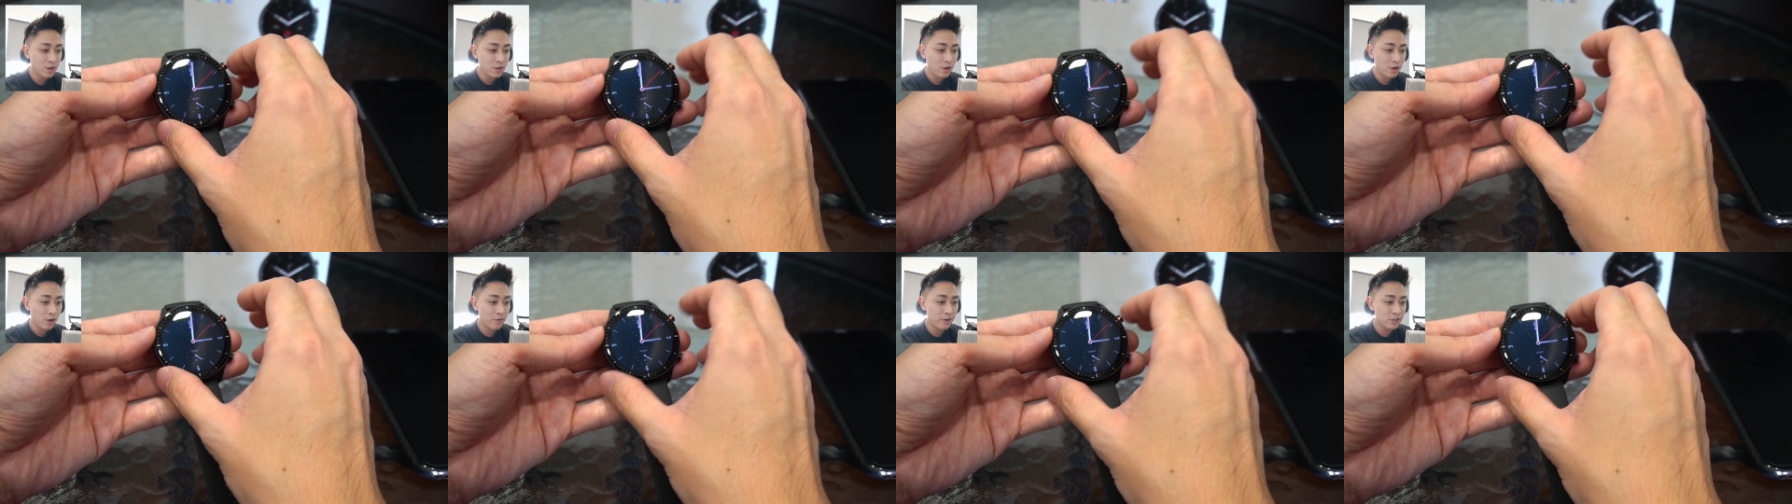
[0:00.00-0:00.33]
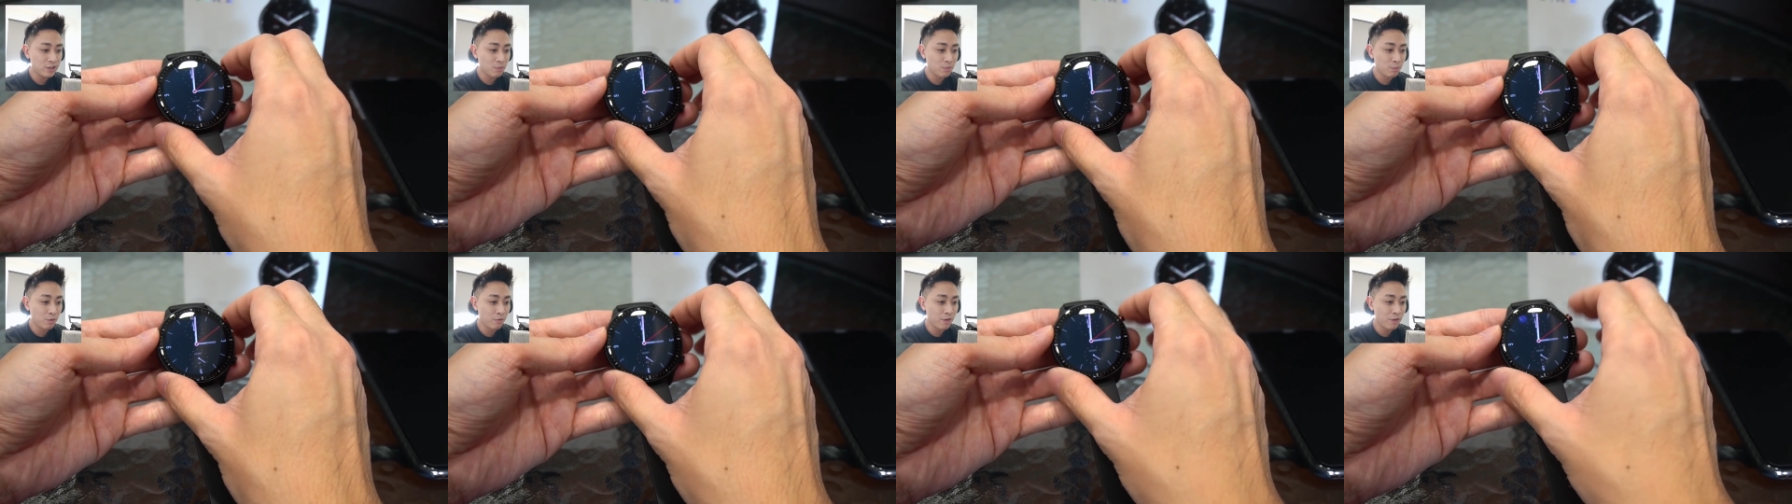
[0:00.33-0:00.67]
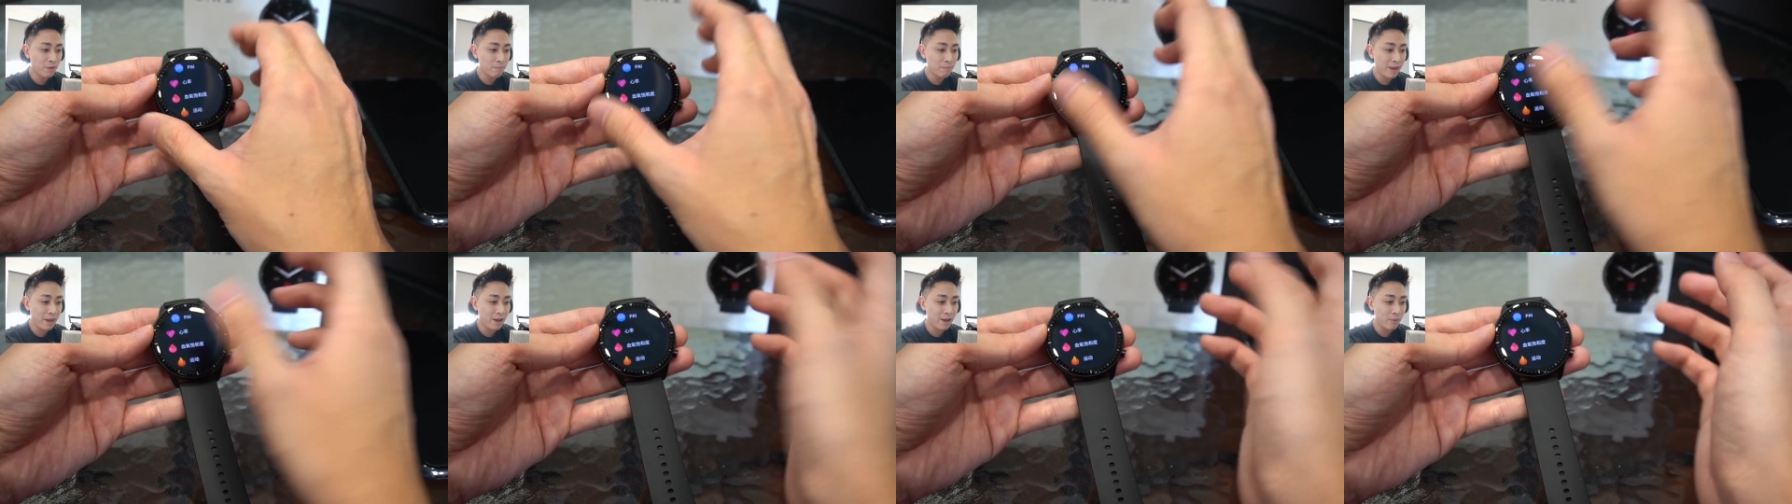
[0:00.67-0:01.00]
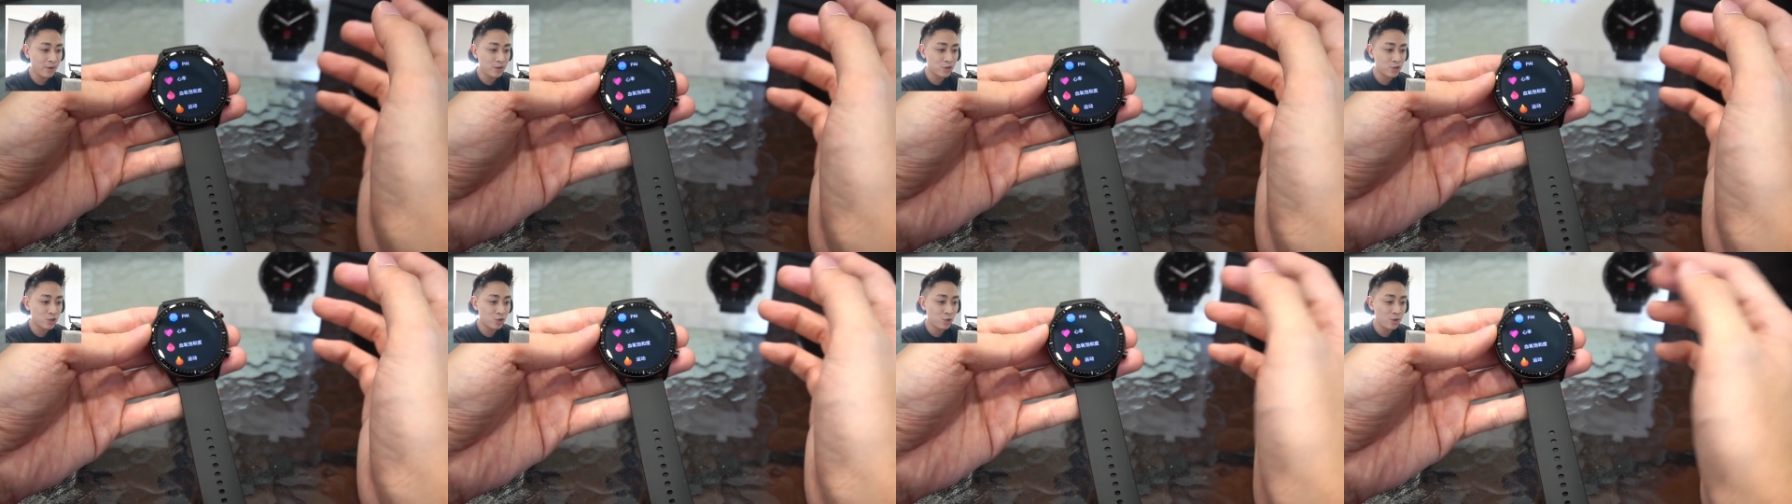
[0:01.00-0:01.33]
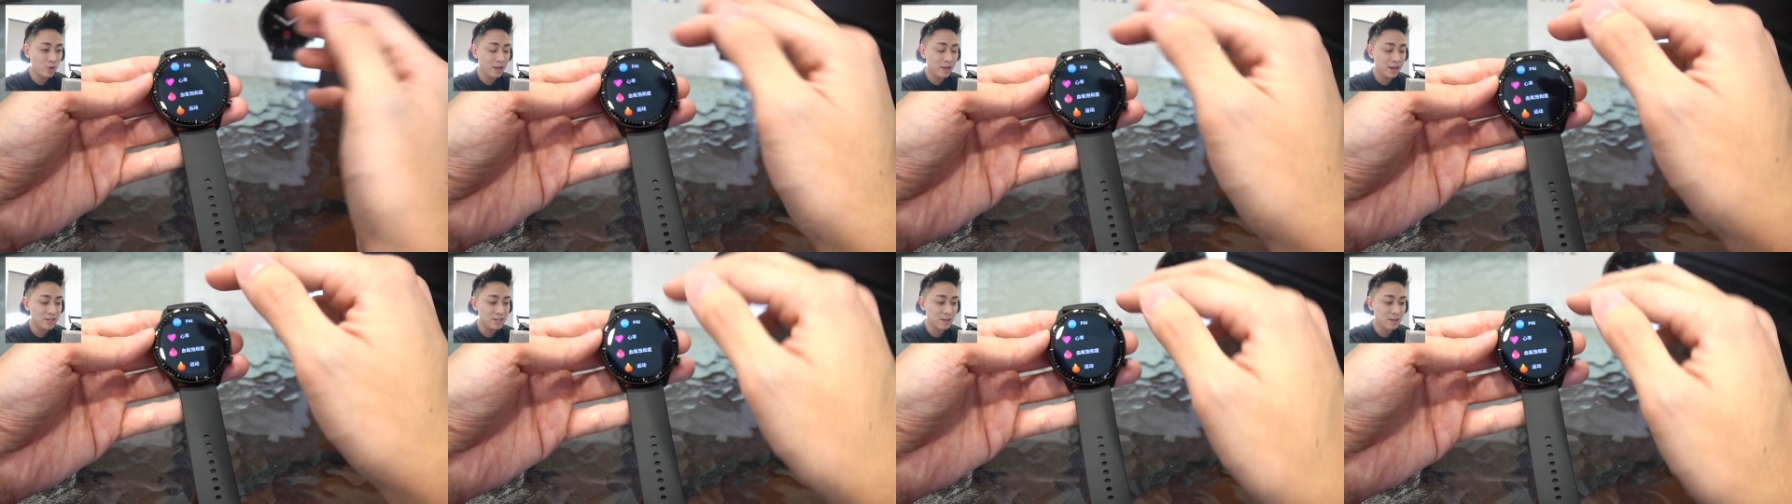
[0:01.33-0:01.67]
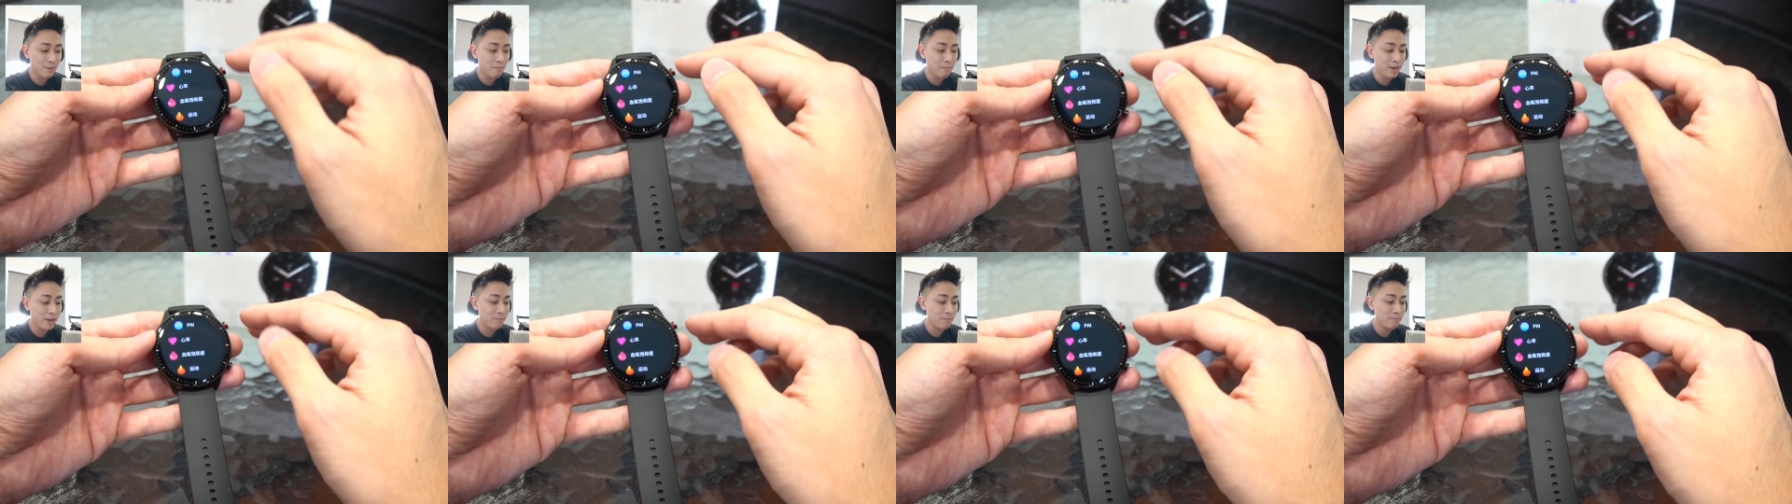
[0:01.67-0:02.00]
Alright, so moving back, I want to show you guys the
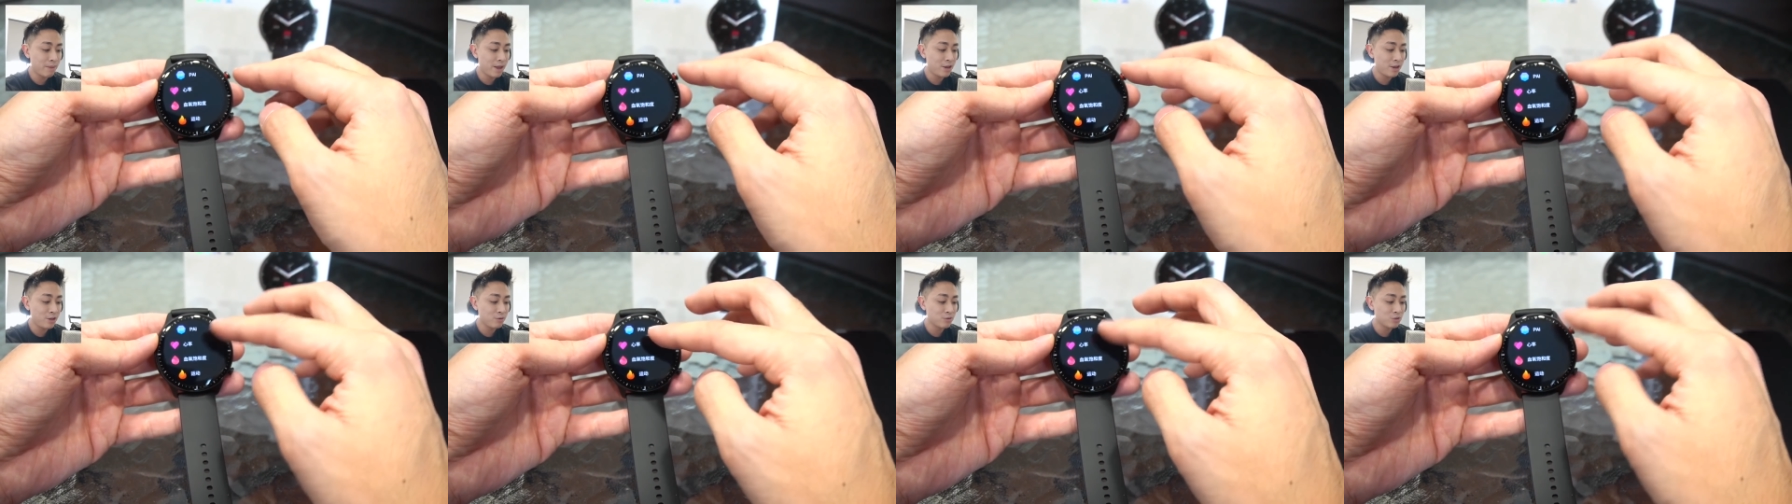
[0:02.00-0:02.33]
main menu.